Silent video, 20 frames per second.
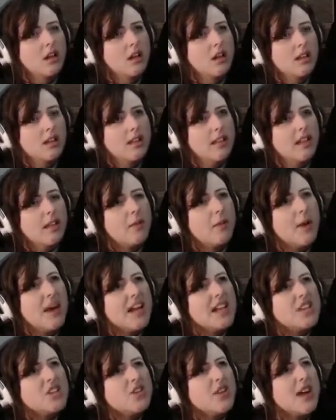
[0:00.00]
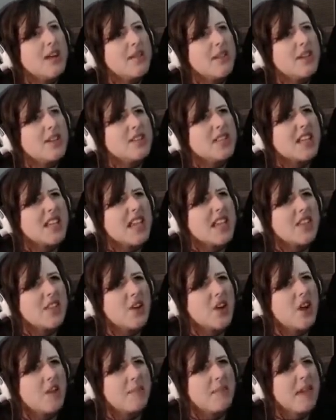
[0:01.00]
Like, why did you have to use your ether
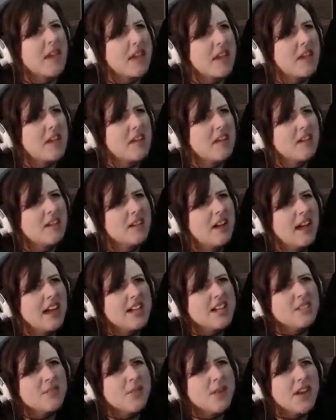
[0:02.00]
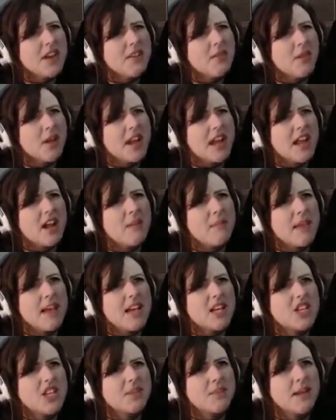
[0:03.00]
on me? I just wanted to run out of
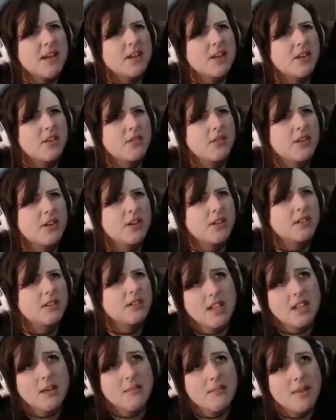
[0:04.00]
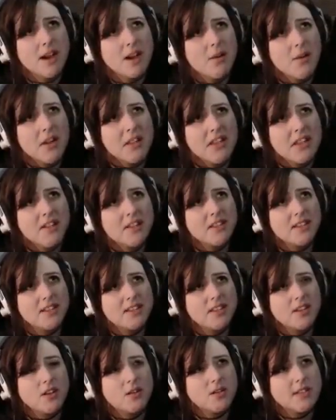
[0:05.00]
magic, my dude. But I want those,
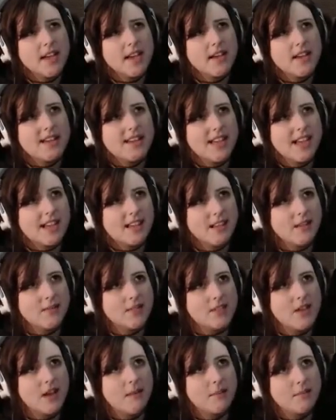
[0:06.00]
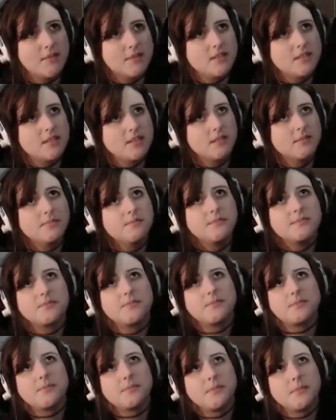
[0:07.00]
those uh, tech level ups.
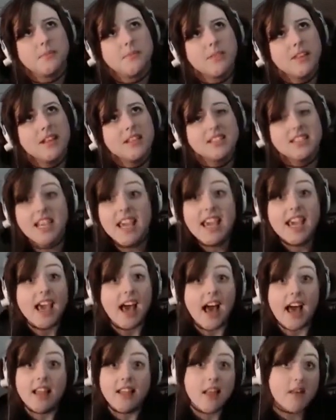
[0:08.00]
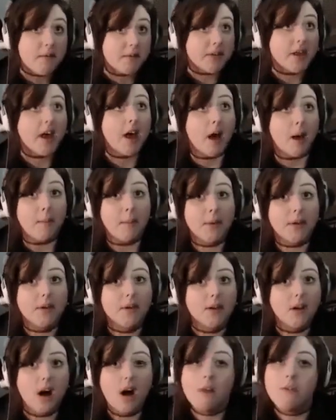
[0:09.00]
See? I love up!
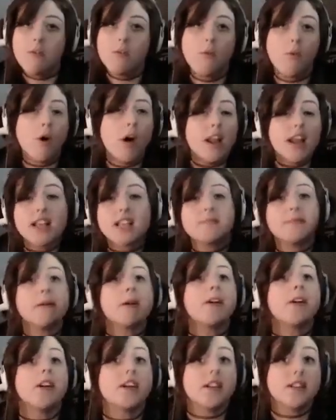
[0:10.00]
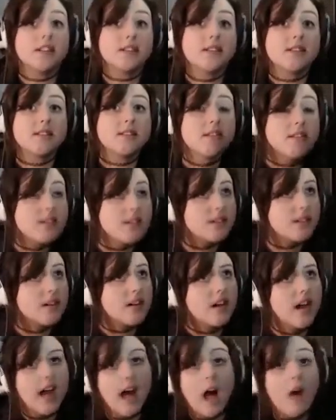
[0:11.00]
Off of one experience.
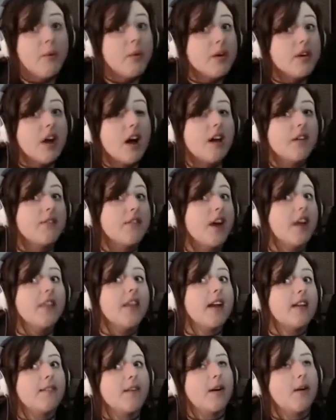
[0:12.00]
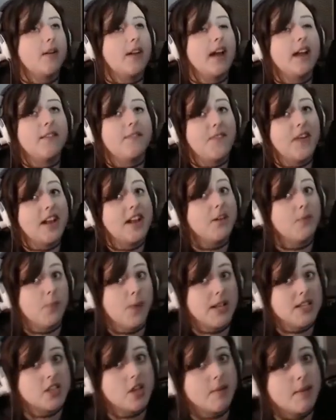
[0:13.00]
I would not have done that if I, if I didn't
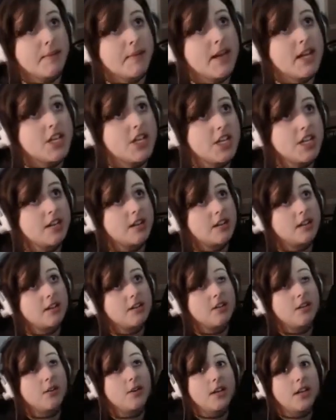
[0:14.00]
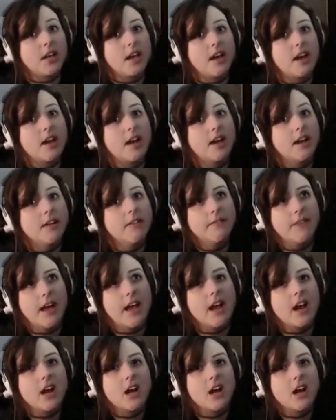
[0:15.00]
waste all my magic doing uh, fire.